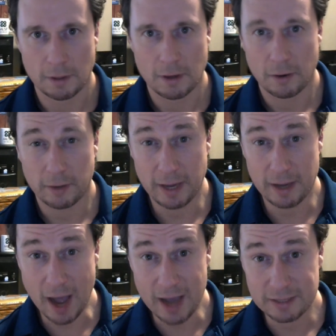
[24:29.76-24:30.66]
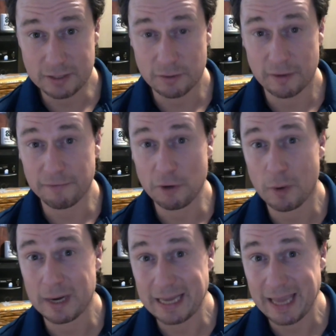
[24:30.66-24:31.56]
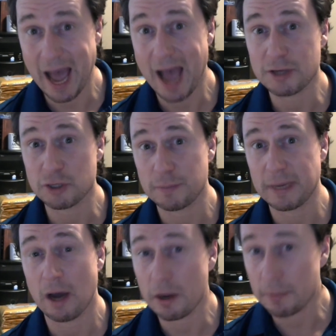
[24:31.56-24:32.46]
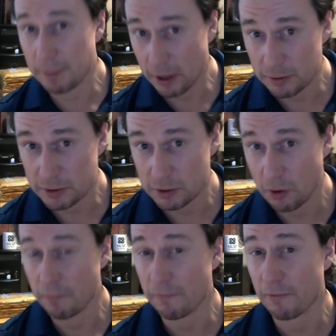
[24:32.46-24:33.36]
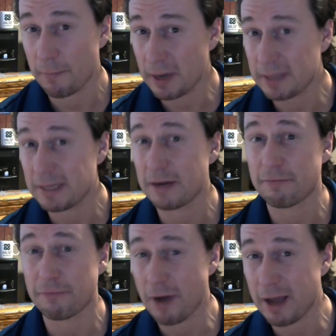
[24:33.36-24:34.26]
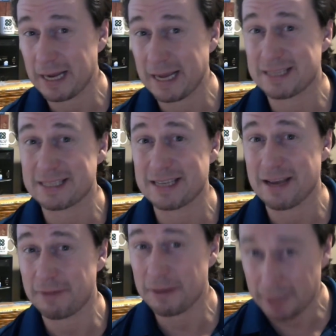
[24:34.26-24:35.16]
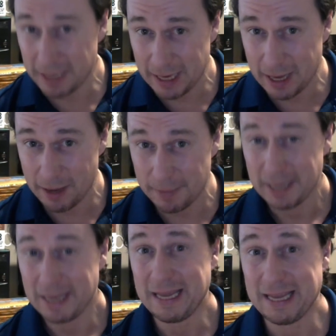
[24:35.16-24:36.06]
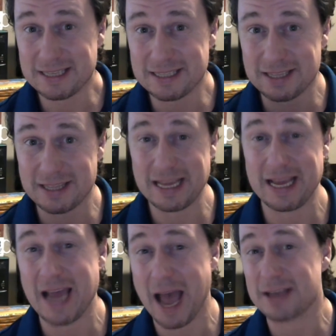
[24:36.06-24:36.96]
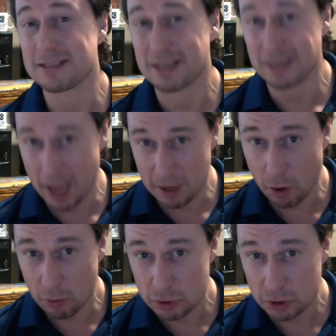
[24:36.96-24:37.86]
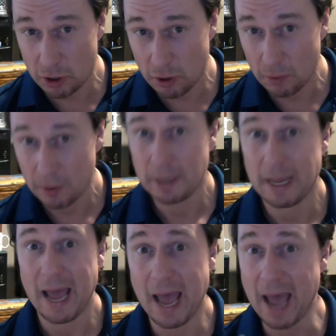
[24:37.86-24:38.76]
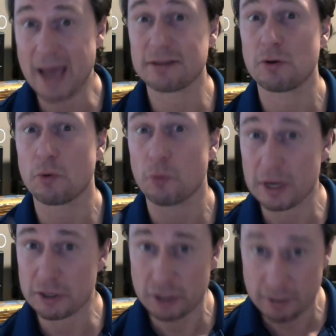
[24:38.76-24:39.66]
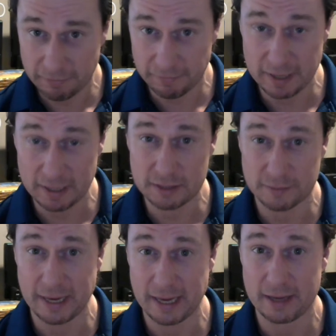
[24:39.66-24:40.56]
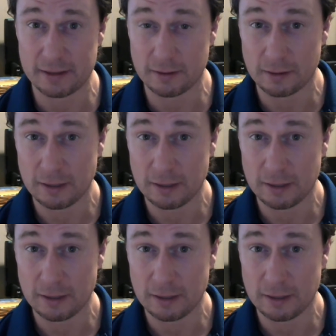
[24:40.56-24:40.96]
Okay, guys. So if you want to catch me on Periscope from Monday to Friday at 7 p.m., it's the Ask Lalonde show. @RichAndFit is my handle.